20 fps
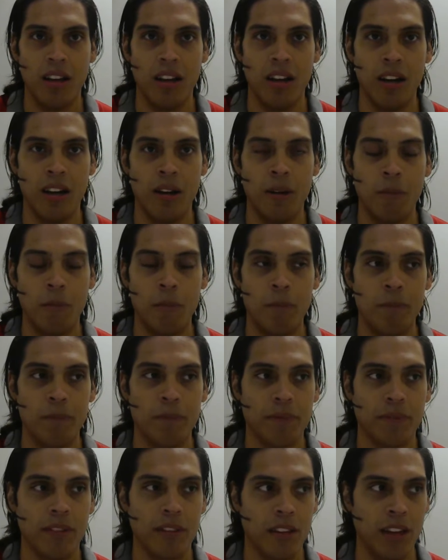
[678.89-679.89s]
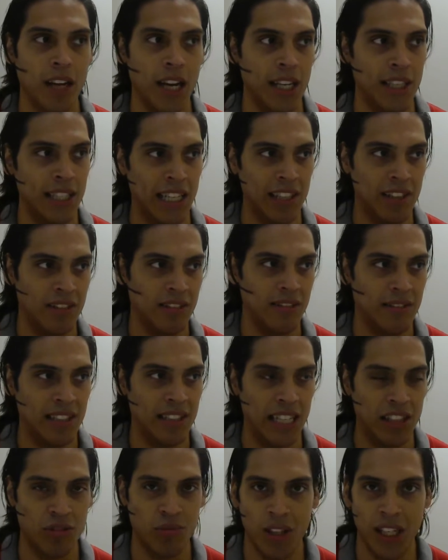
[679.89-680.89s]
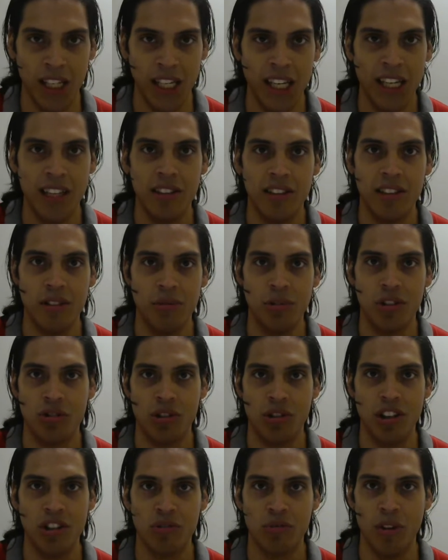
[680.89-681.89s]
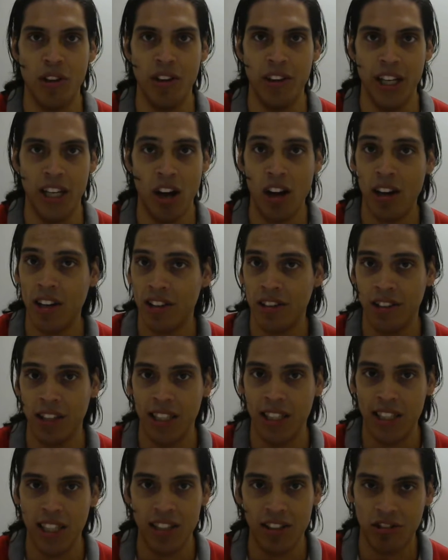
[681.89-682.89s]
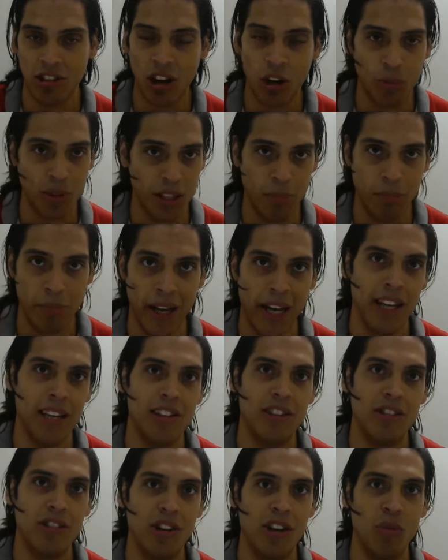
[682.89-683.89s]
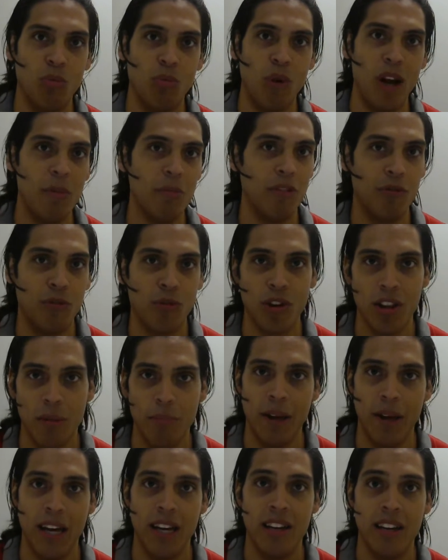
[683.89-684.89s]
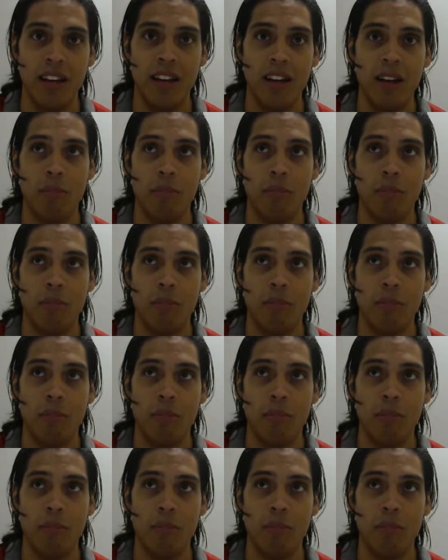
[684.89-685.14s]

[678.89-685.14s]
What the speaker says: um, and that's what He is. It was trustworthy, and honestly, it didn't start with the pen. It started way before the pen.